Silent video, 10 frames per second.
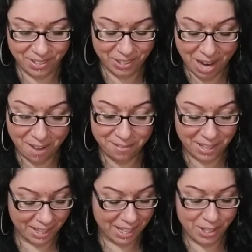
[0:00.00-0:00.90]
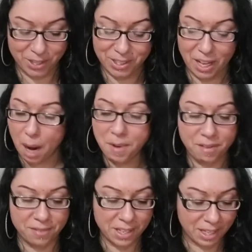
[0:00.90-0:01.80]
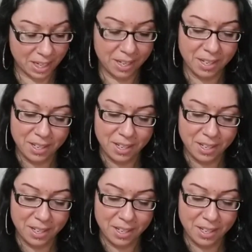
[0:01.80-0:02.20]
You're not feeling it. You're just like, I'm not feeling it.